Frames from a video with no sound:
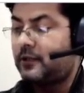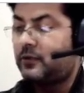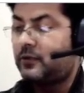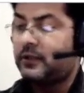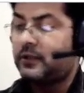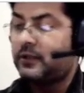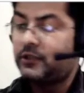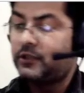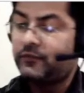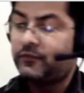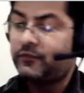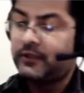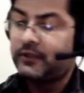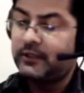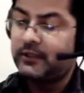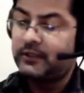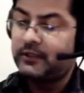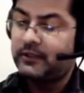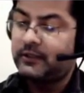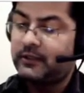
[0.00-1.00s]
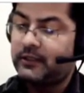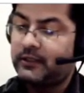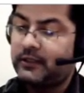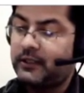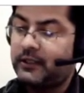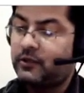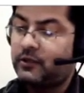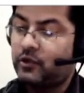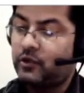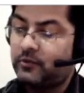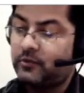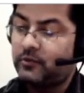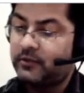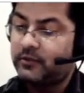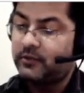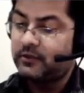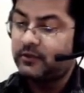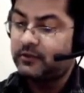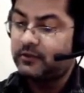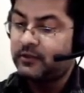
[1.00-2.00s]
Okay, now we can take
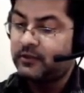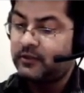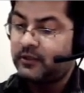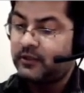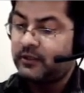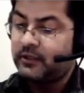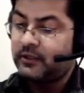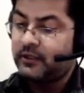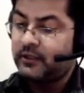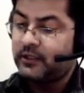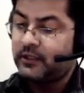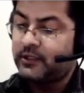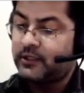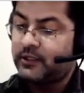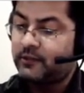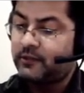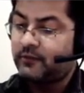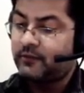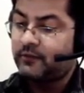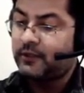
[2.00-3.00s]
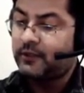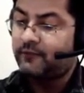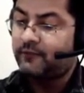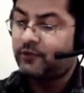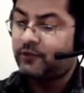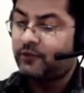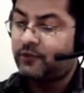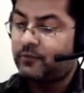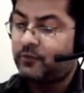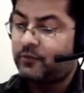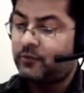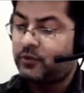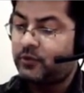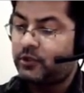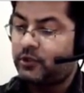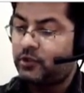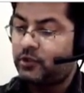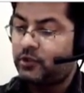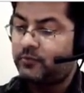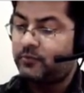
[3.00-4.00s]
common k square from both
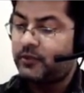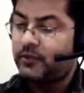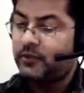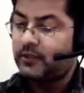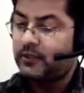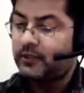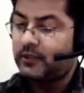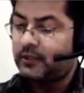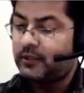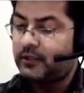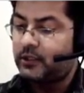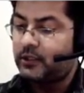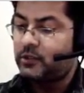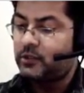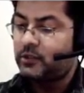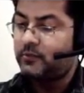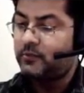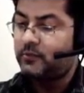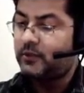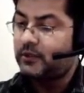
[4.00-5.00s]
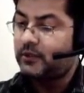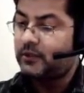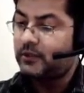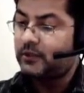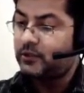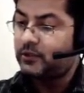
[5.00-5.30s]
numerator and denominator.